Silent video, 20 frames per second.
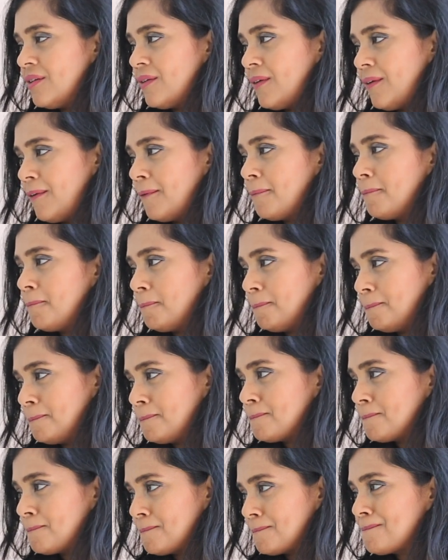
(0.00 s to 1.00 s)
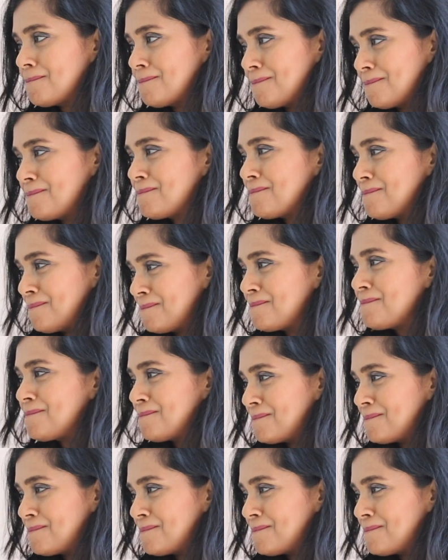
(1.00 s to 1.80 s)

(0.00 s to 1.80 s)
they face the